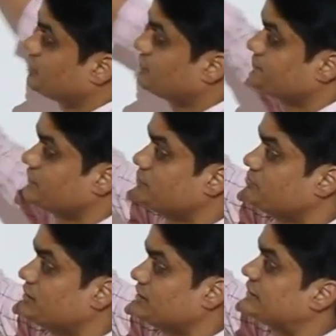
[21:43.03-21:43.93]
of
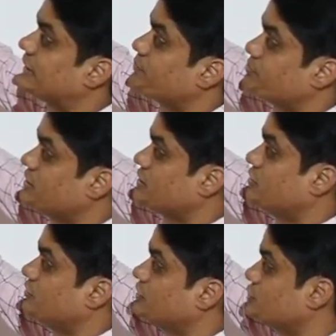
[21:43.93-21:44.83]
numbers that appear
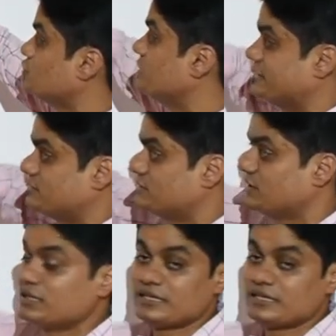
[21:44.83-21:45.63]
on the two dice.